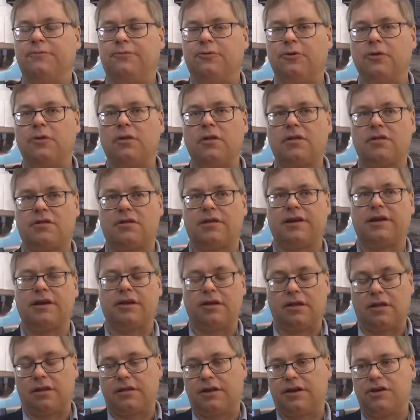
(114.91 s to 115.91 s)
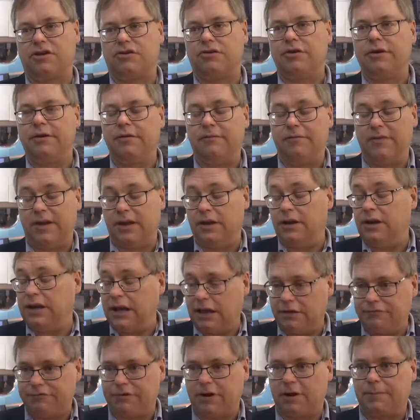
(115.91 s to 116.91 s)
first secure
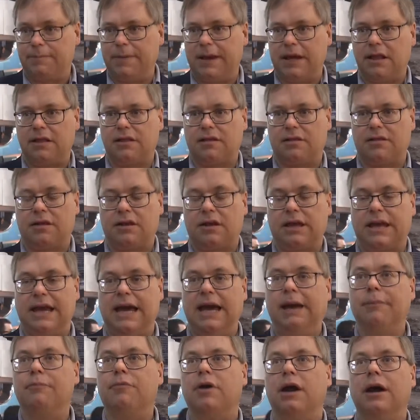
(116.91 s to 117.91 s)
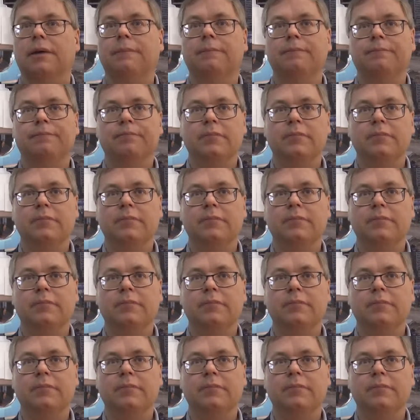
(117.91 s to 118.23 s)
network-based camera.